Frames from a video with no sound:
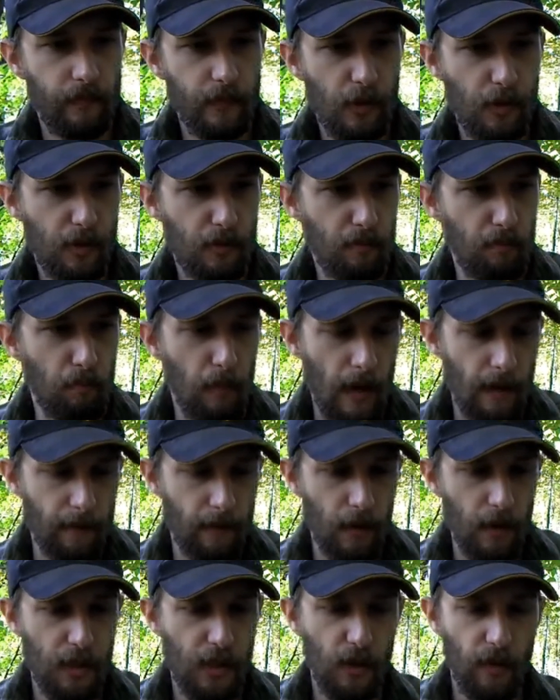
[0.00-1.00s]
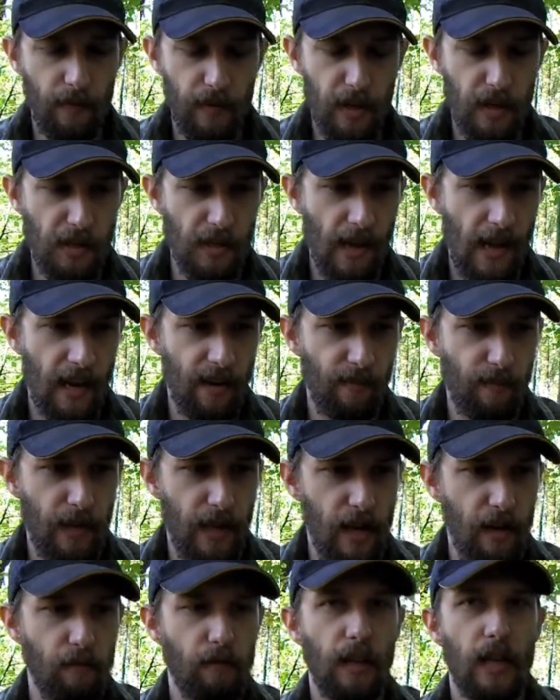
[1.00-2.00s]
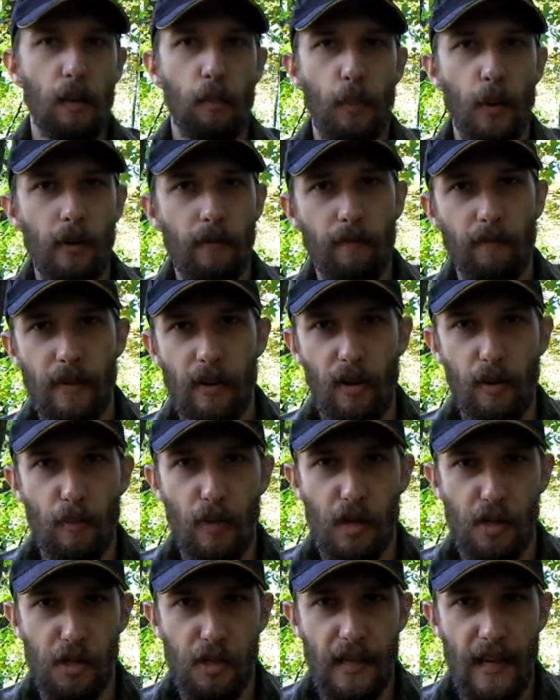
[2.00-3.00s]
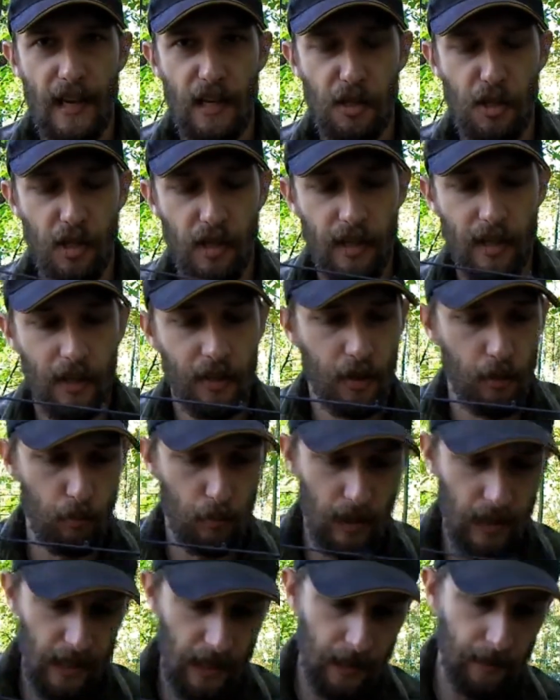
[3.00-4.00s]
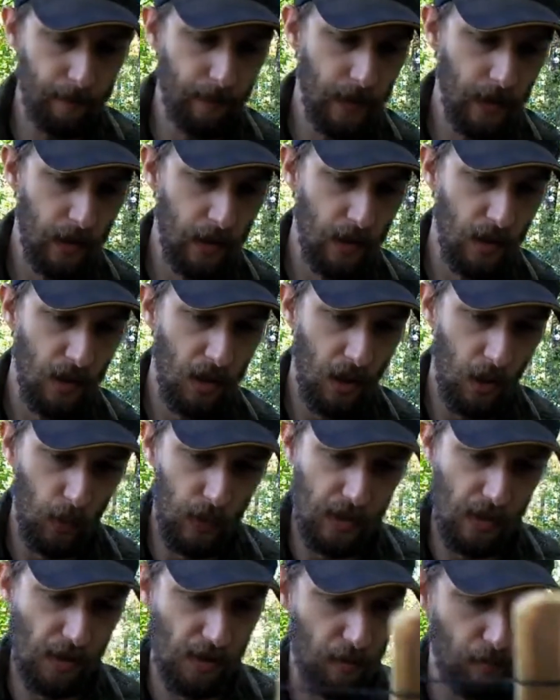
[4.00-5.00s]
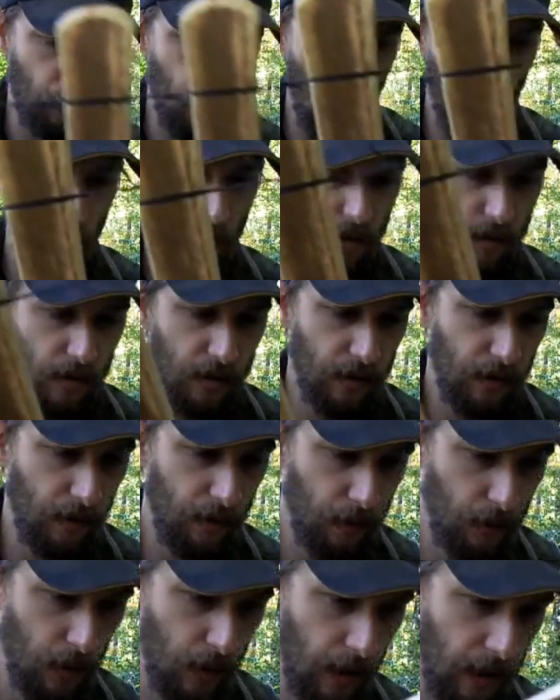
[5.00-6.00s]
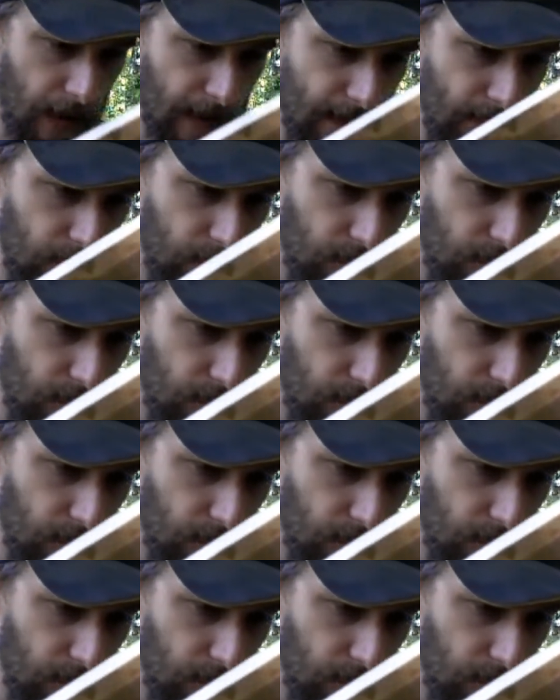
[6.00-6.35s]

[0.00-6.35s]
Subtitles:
just by virtue of the design of them, they didn't really put very much tension on the blade, which is important to,